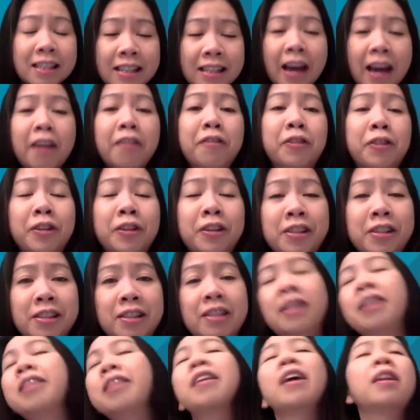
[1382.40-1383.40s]

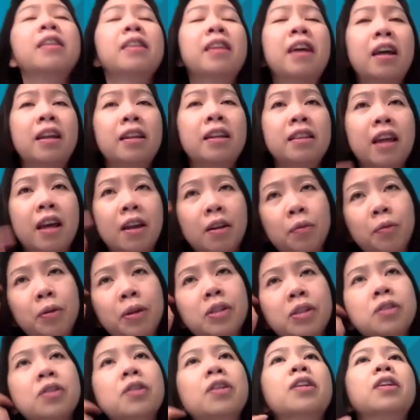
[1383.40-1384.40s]
diversity that
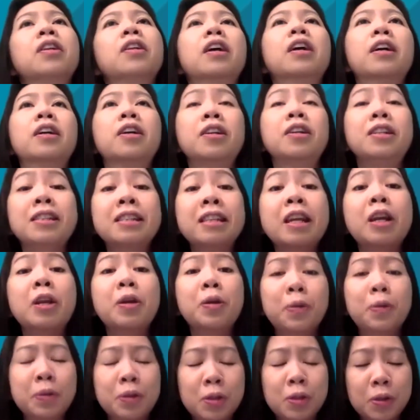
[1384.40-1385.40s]
we should
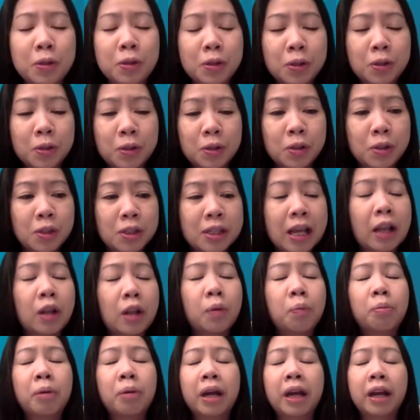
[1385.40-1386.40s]
continue to
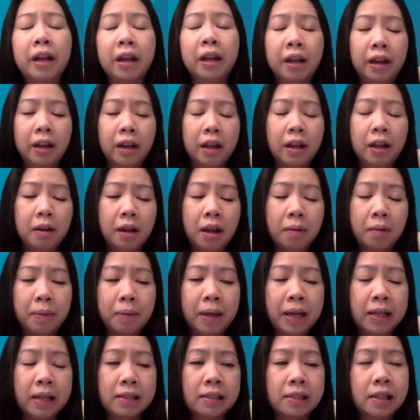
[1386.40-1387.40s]
celebrate and
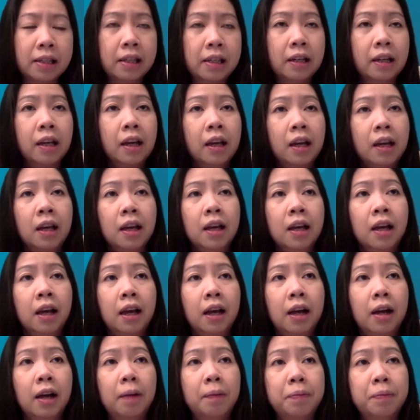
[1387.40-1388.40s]
make seen.
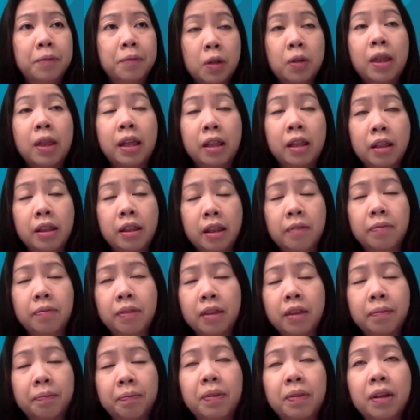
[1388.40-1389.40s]
So
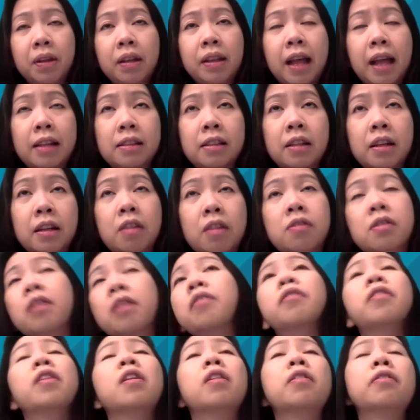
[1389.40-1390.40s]
that's an
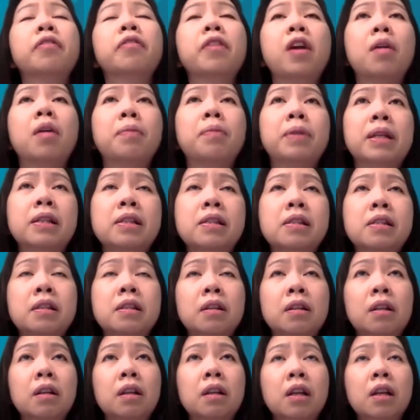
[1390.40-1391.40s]
interesting phenomenon
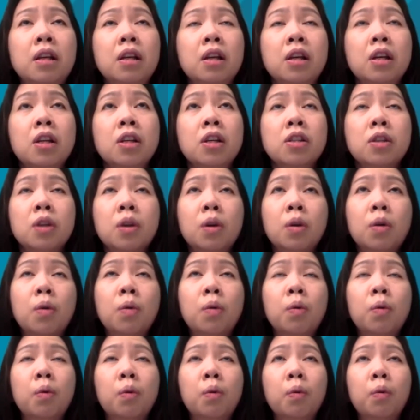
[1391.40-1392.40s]
still.
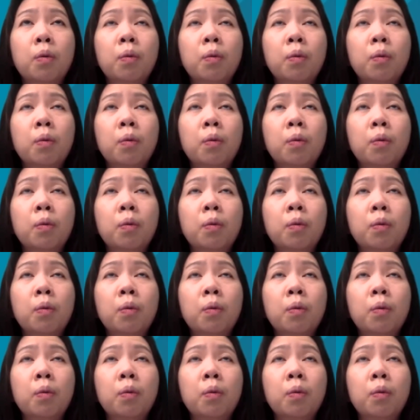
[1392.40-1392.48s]
So